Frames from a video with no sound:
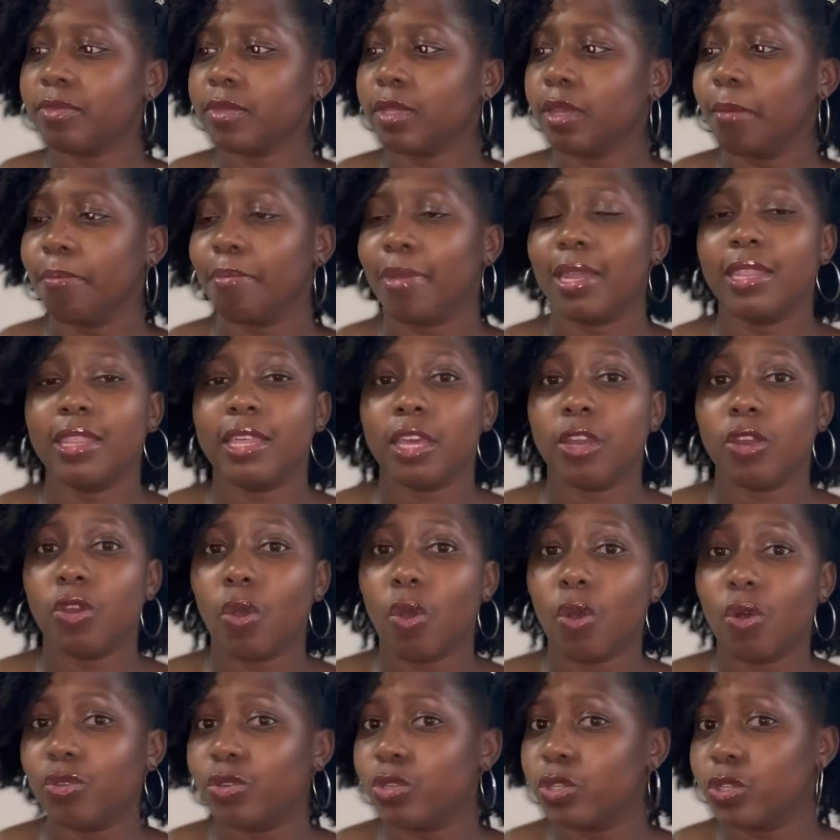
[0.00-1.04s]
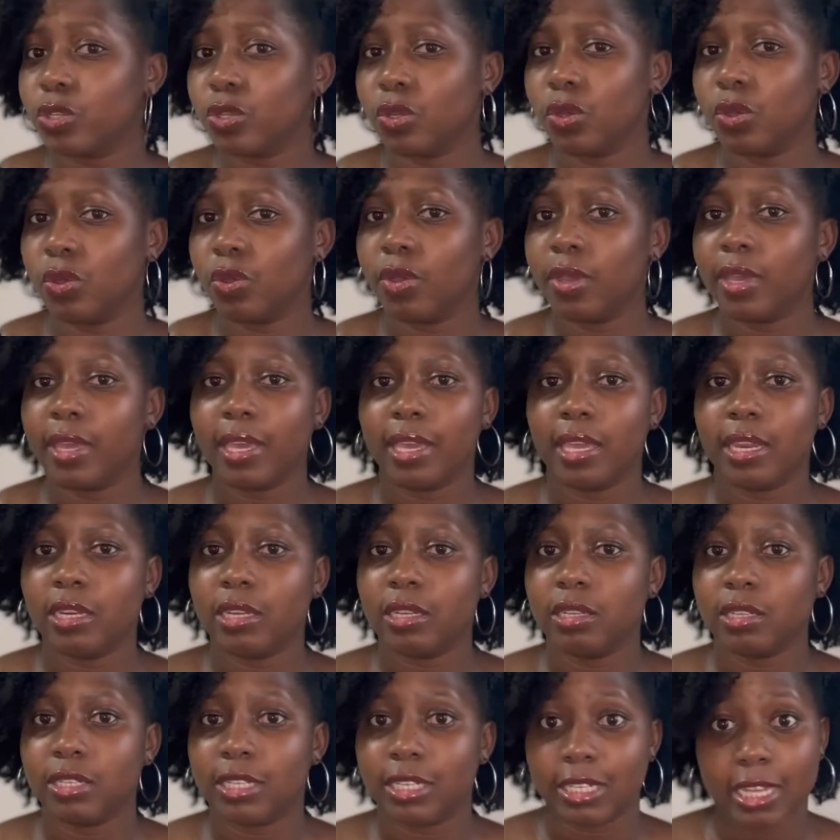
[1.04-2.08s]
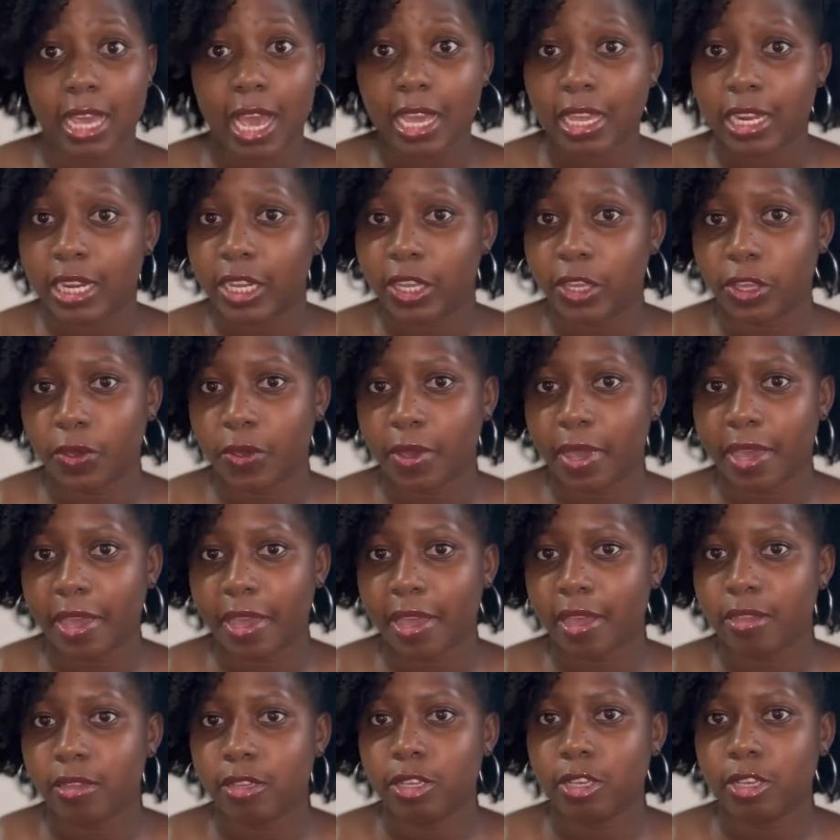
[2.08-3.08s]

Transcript: but then also in detangling your hair.